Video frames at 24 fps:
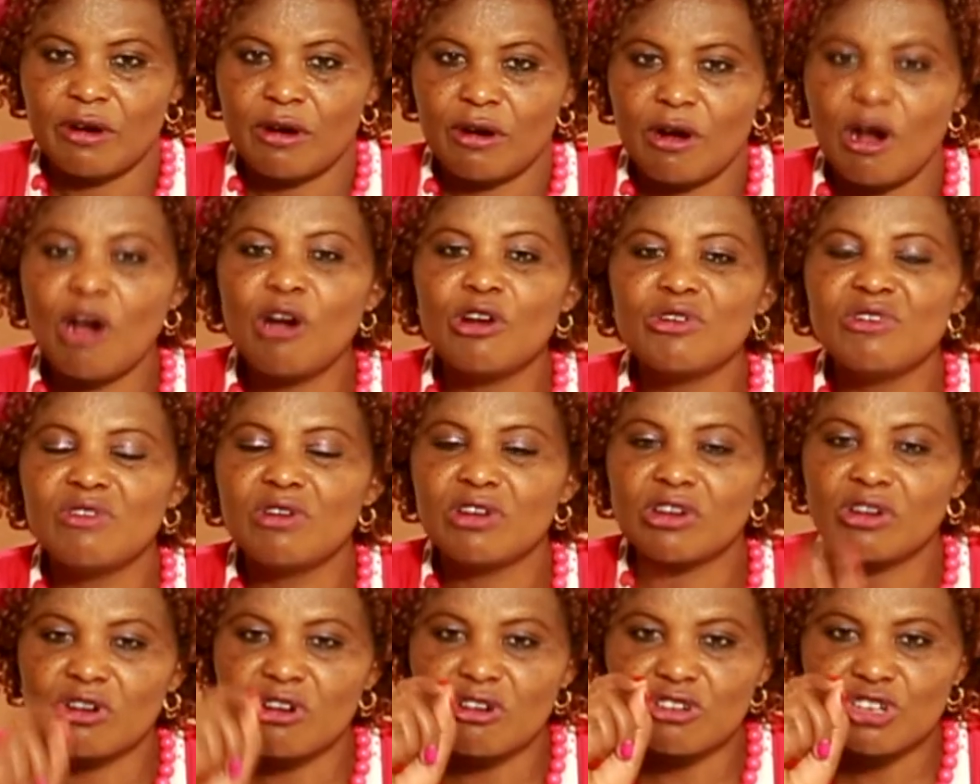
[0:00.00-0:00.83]
or
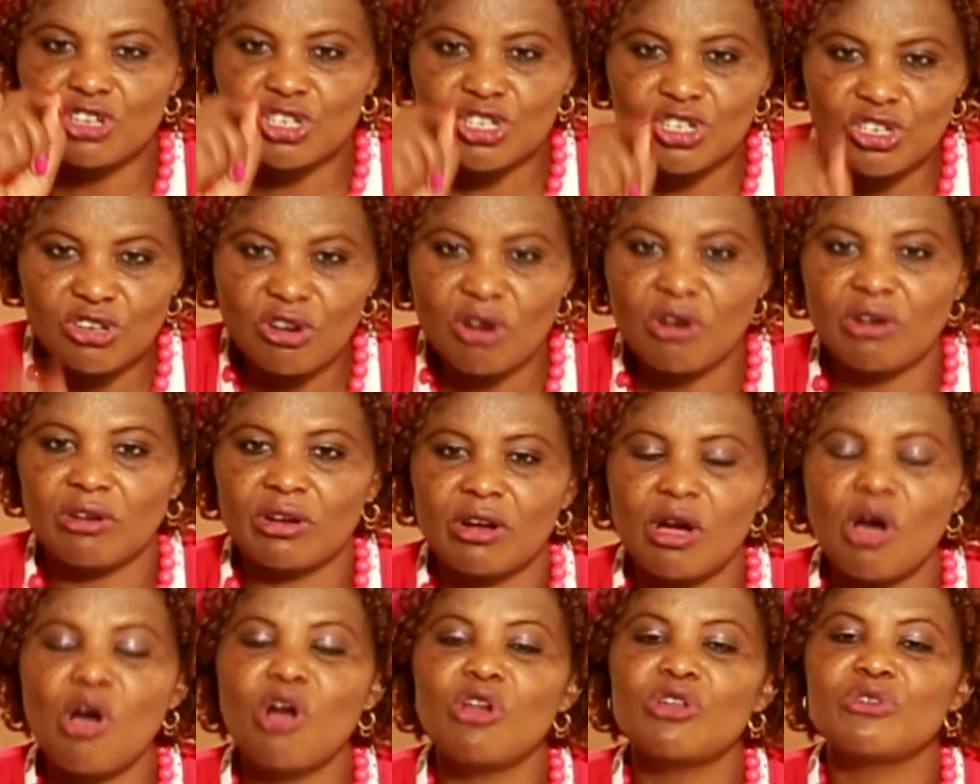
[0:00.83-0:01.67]
you
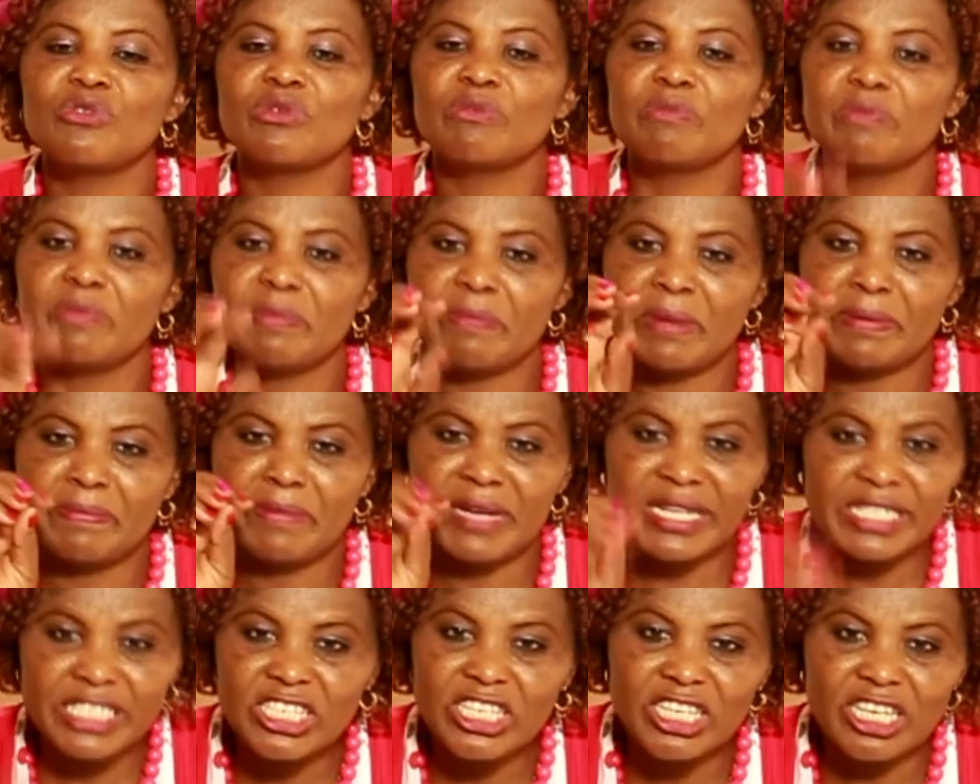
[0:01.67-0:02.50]
control, or you
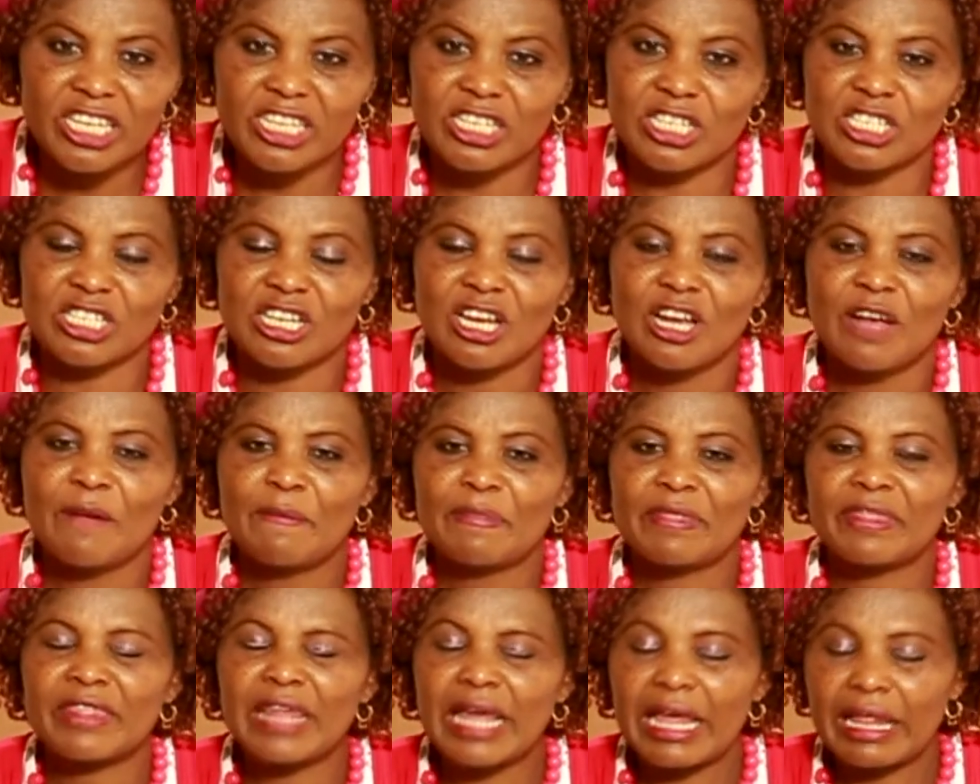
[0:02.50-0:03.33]

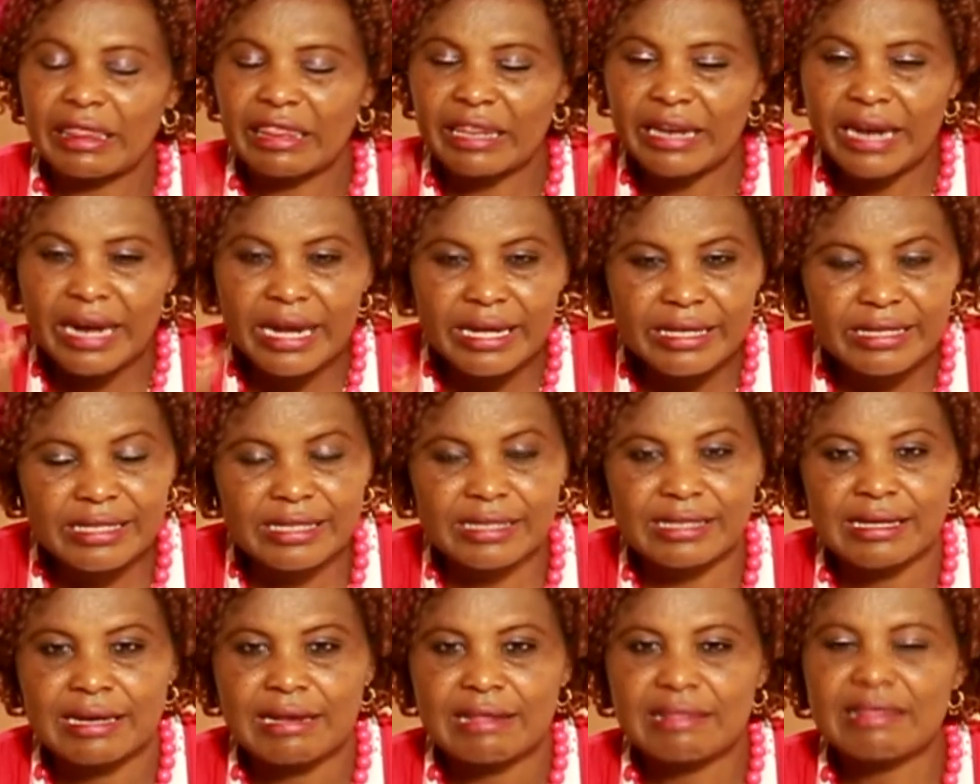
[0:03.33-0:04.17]
mitigate the
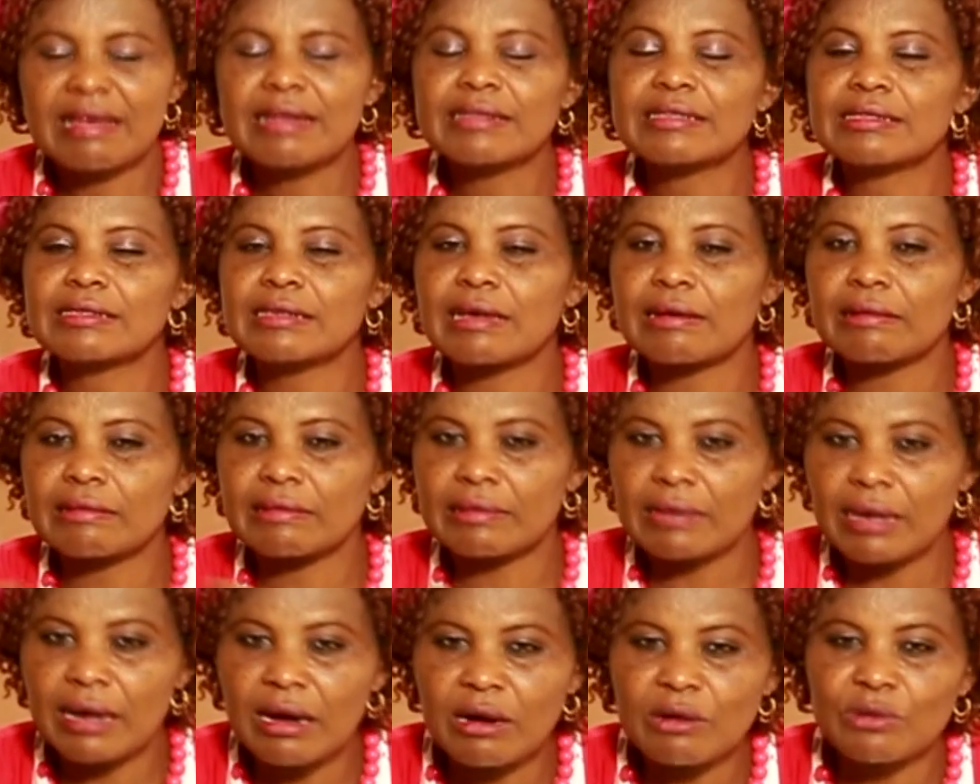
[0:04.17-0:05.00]
threats that
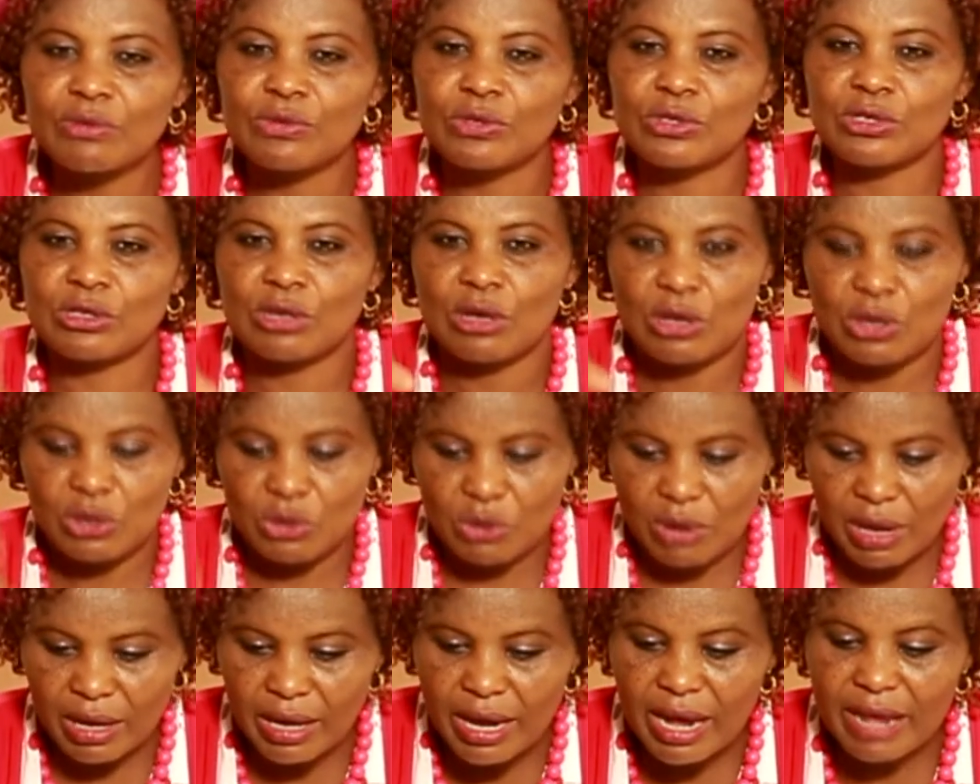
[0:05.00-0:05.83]
surround
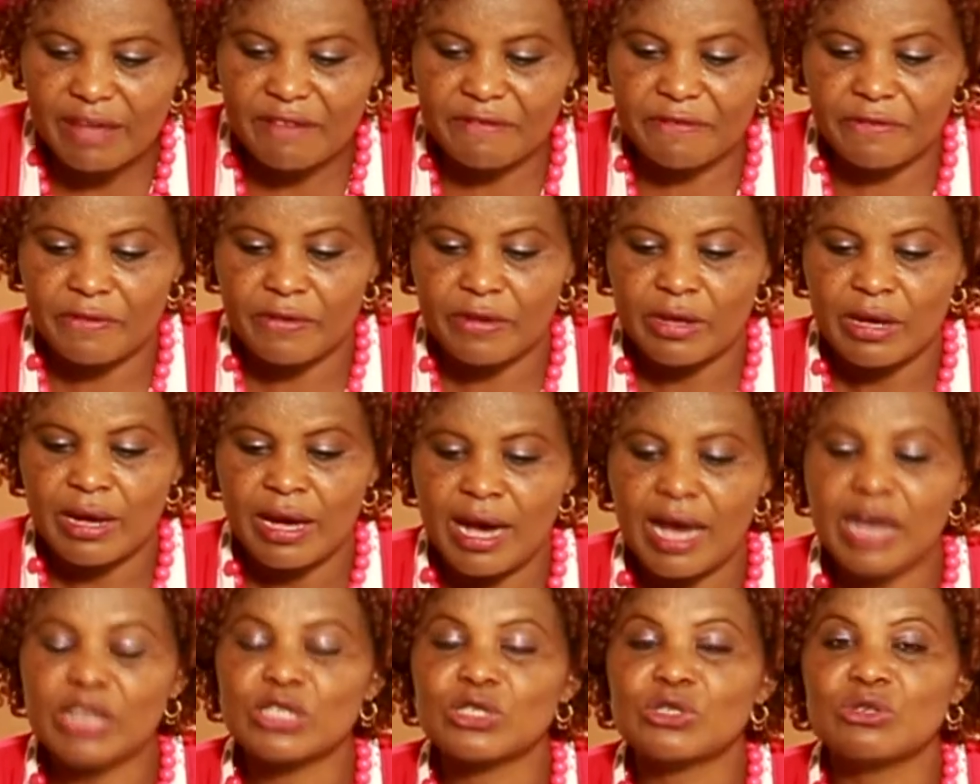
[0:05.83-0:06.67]
your life
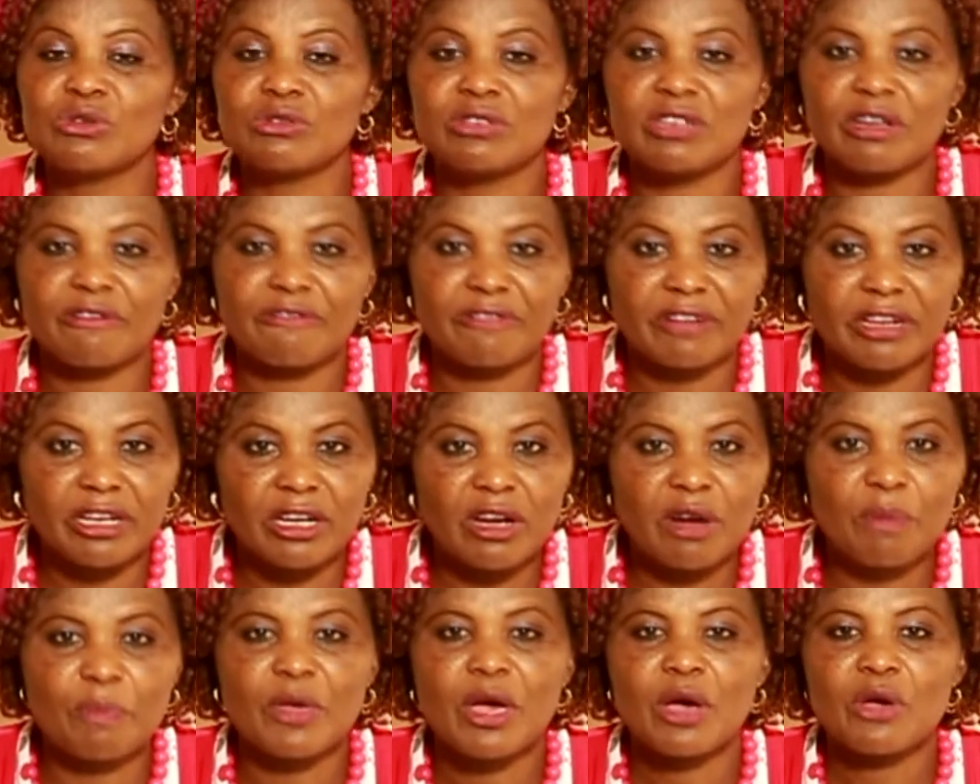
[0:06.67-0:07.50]
as you
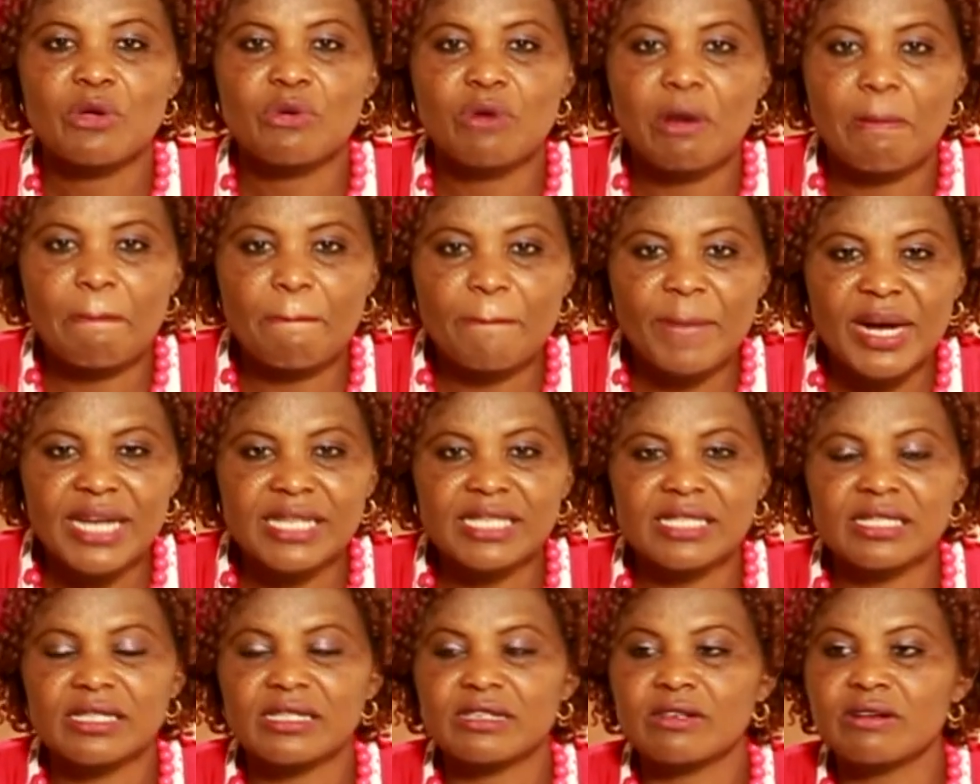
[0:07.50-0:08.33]
develop your
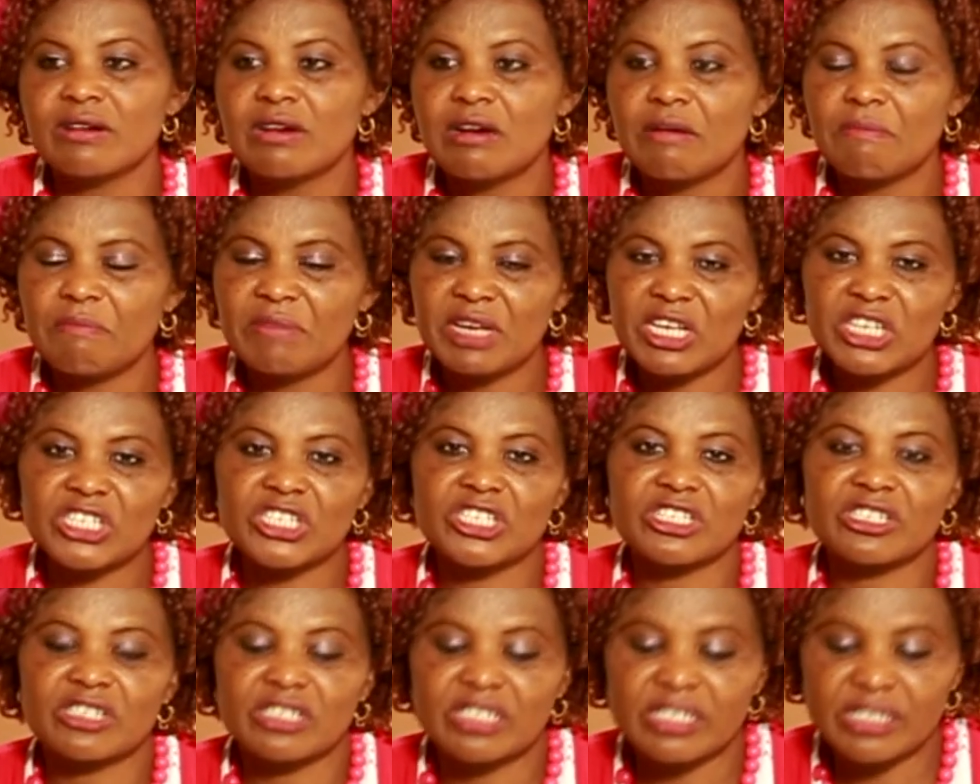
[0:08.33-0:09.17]
personal
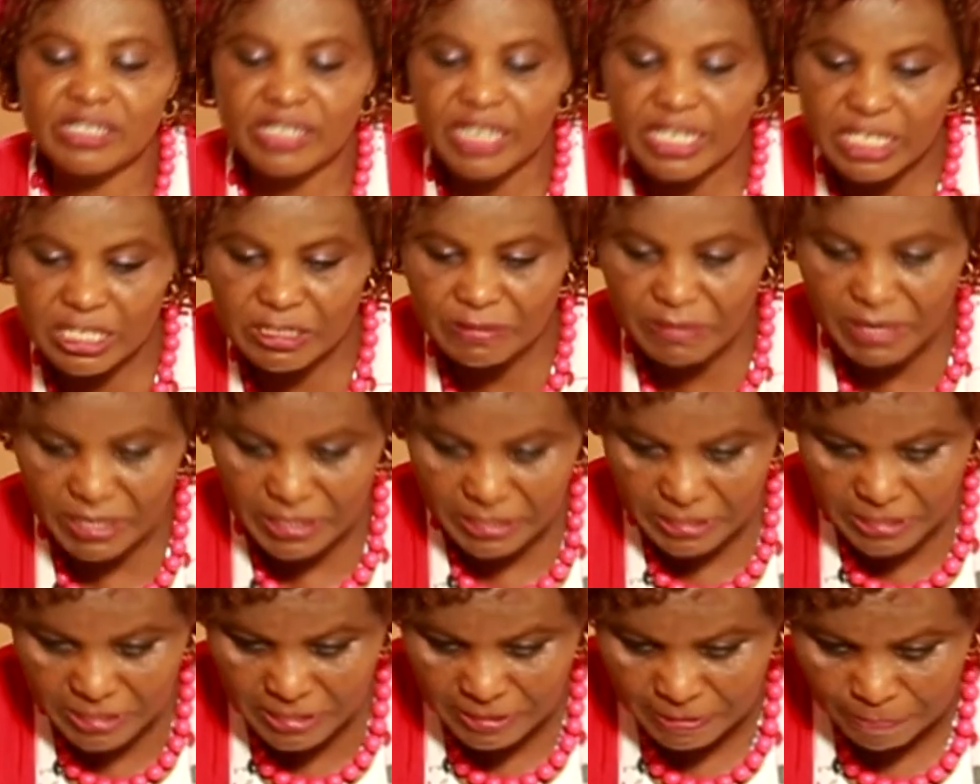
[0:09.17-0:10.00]
mission statement.